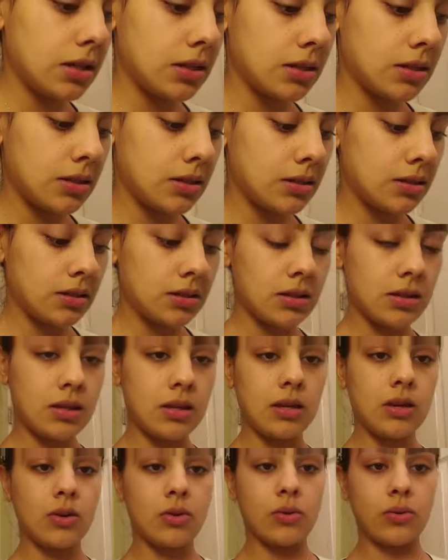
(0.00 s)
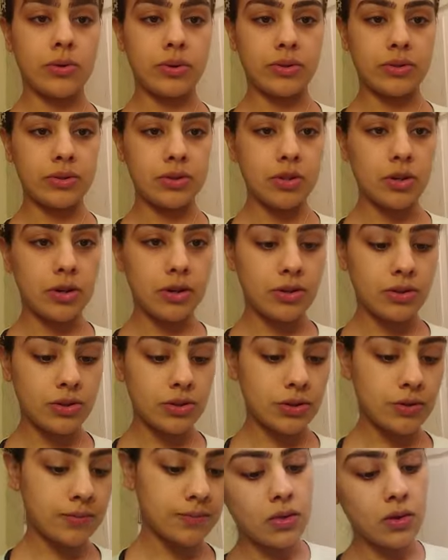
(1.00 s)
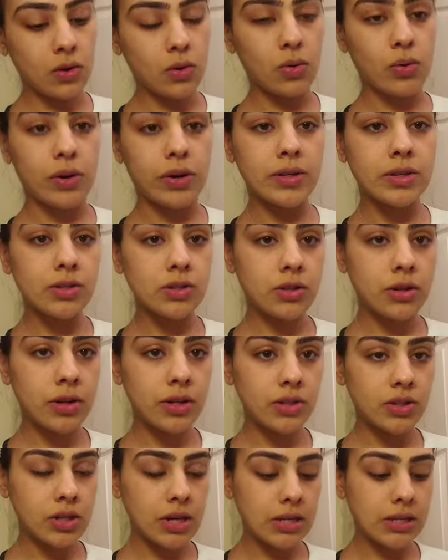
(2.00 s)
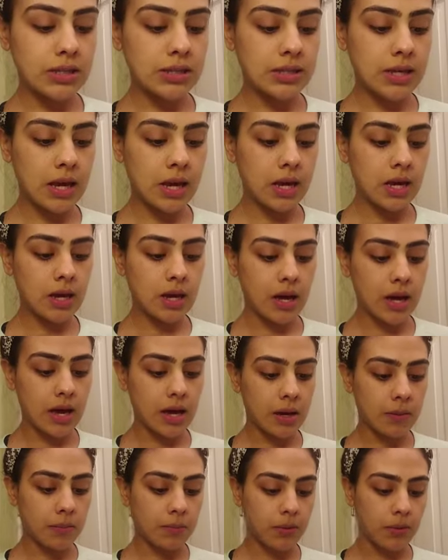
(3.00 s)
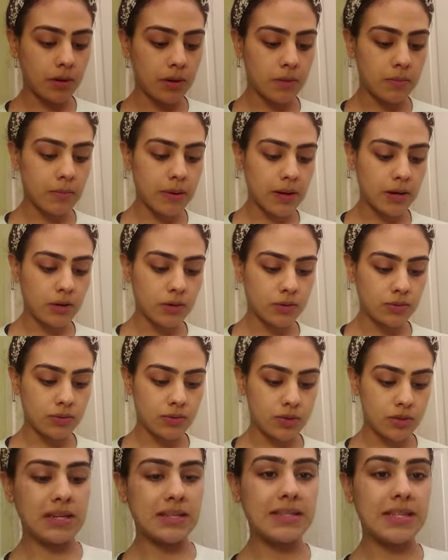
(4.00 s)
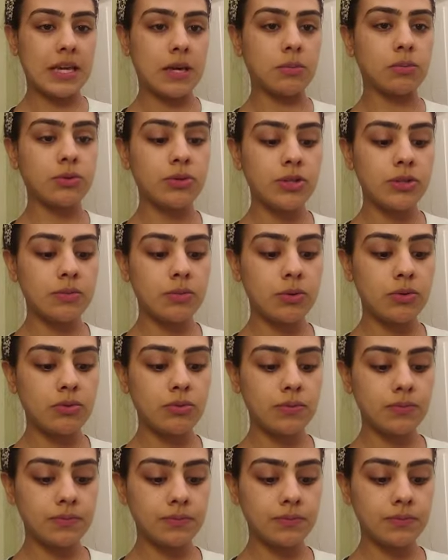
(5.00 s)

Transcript: is the cornstarch. The cornstarch, I'd say I put about a tablespoon.